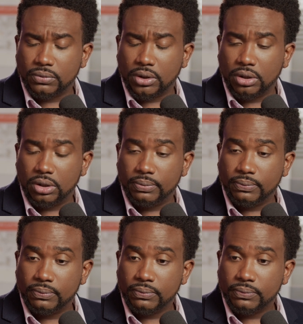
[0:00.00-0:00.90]

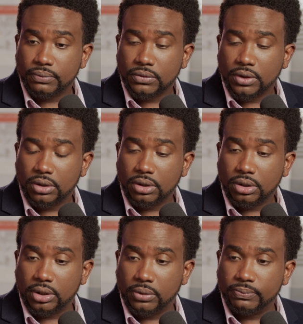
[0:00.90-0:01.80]
um,
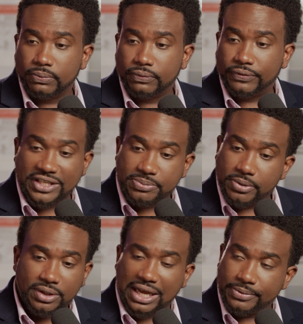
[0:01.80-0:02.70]
you know,
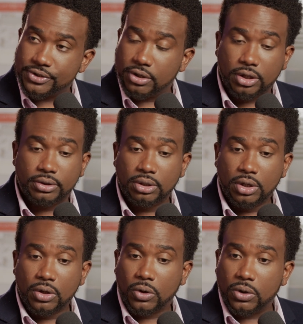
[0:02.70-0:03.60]
Facebook, Amazon.
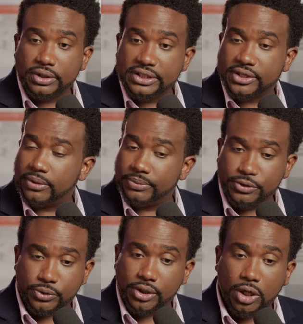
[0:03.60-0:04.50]
All these
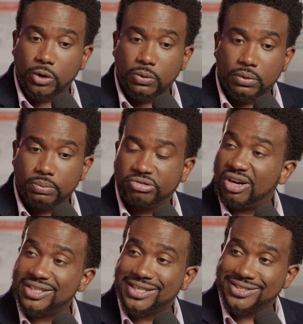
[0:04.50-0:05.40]
companies were now
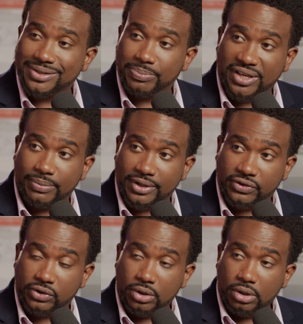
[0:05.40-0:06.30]
processing
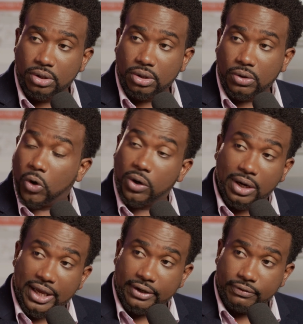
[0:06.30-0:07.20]
payments
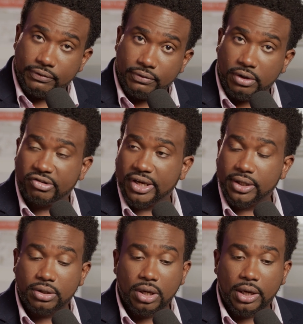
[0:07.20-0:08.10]
online,
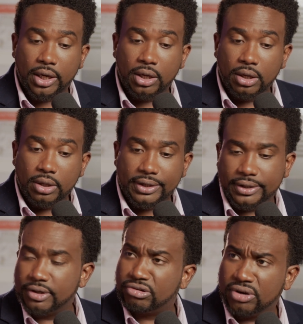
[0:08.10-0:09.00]
right?
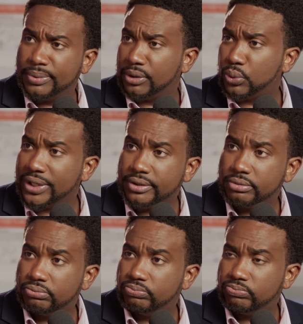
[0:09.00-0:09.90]
In the Caribbean, we,
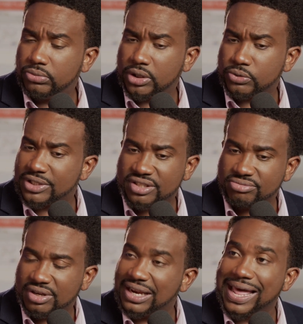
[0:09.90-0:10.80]
you know, just
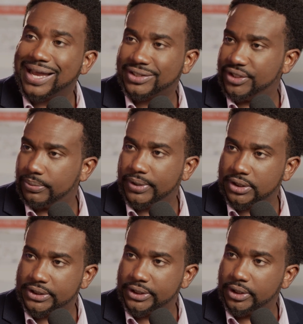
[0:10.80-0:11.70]
lack the
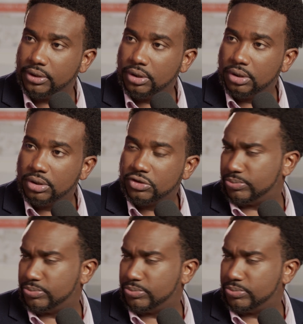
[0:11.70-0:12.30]
ability to